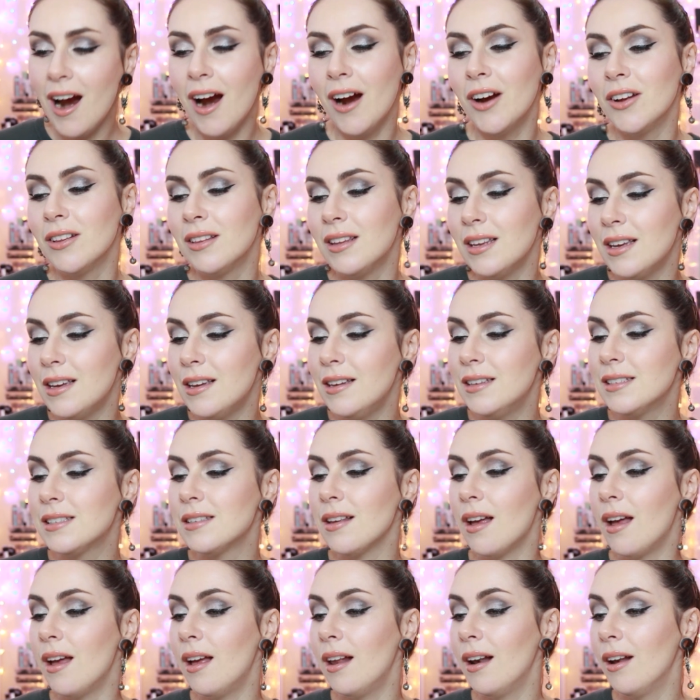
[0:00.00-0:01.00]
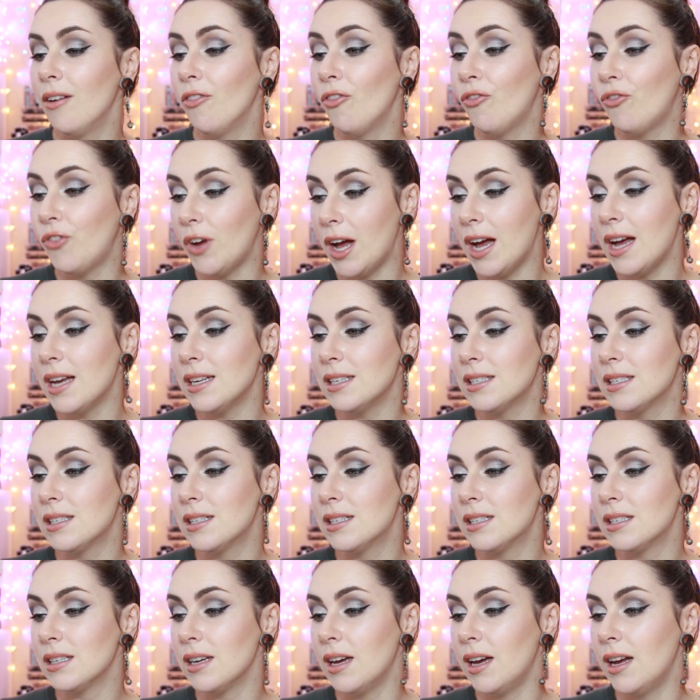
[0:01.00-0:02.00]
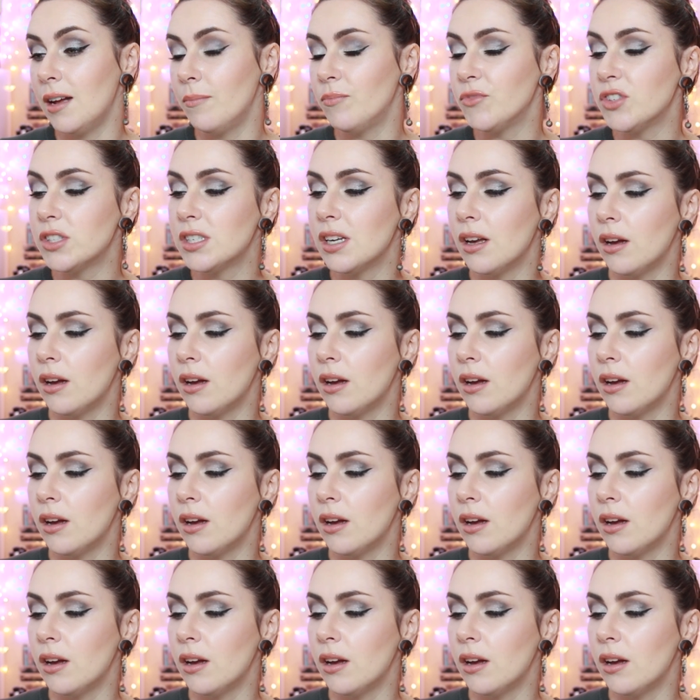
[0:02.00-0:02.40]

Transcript: are these fast um,